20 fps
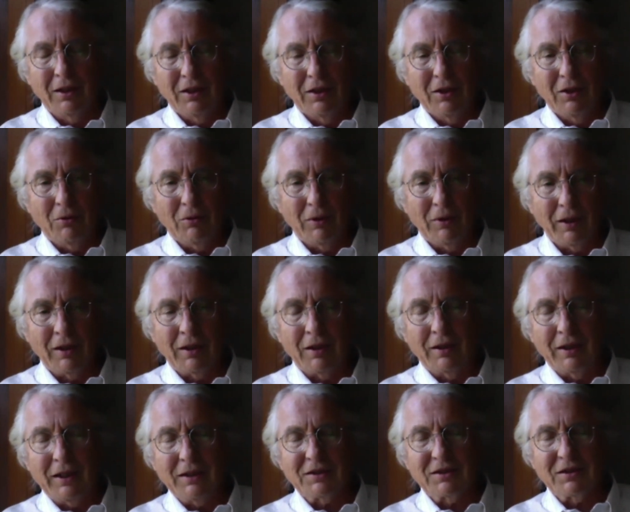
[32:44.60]
wow,
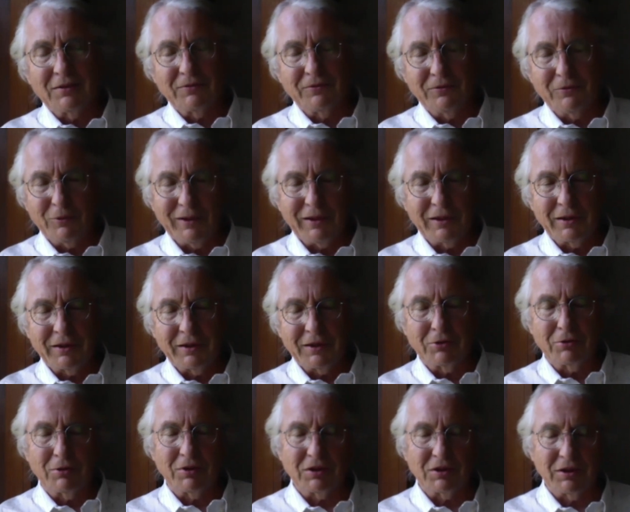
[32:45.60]
that's a really
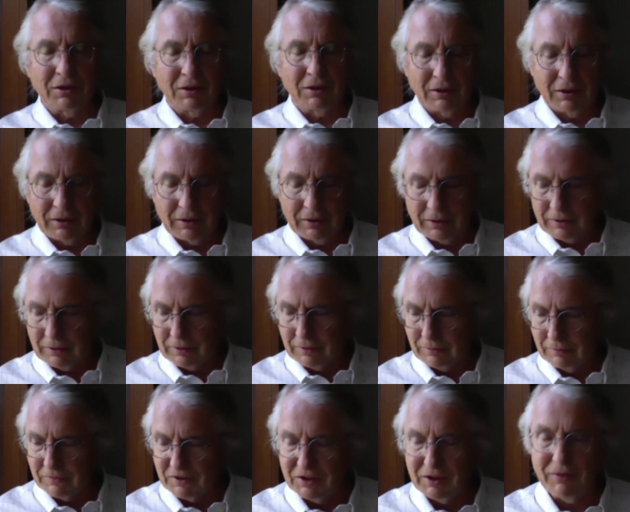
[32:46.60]
interesting
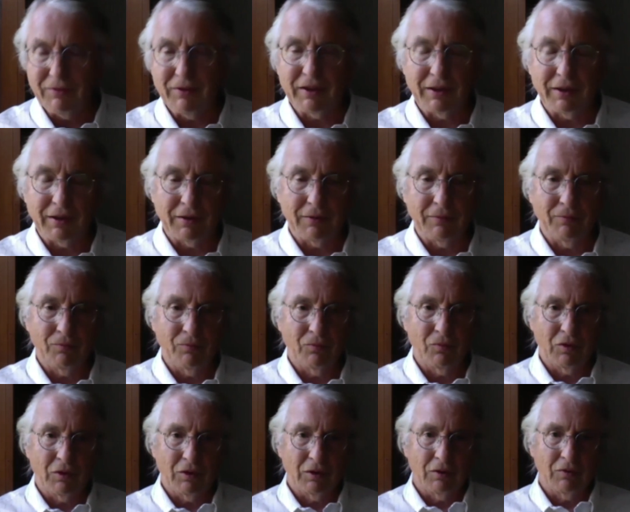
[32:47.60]
dividend
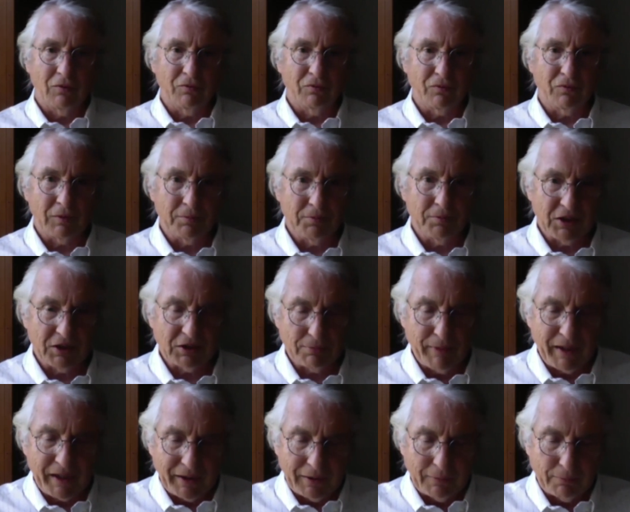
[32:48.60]
for just
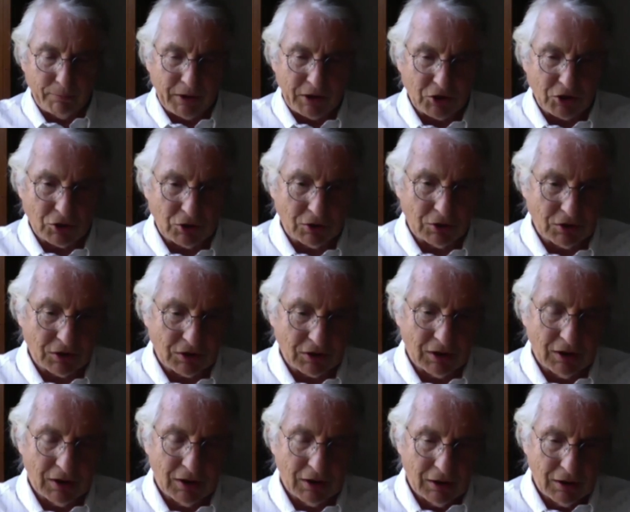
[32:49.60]
making pictures
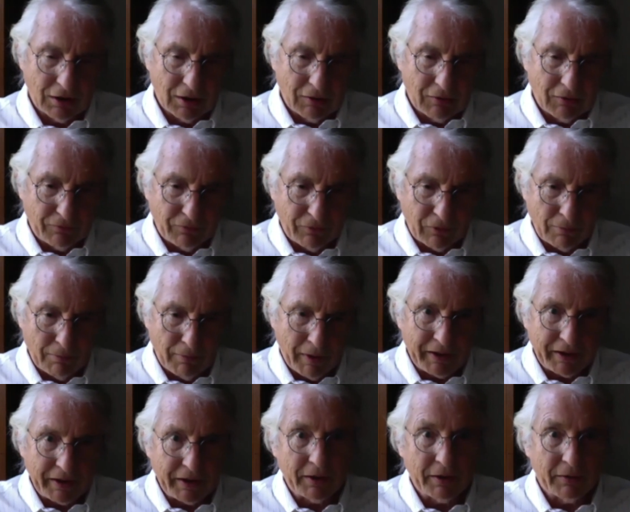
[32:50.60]
for
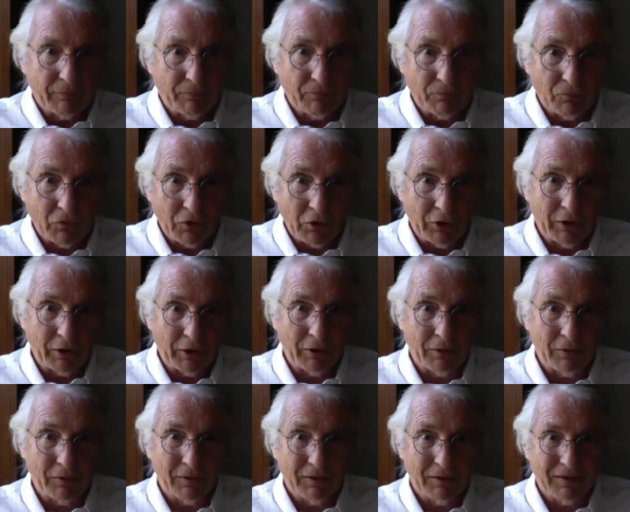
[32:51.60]
money.
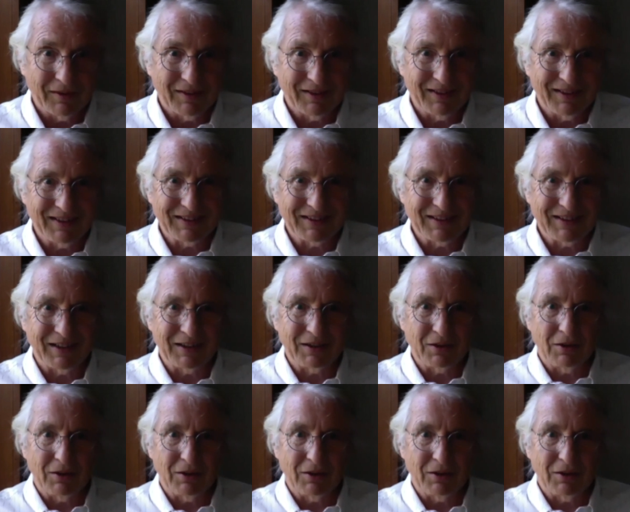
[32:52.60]
It's like,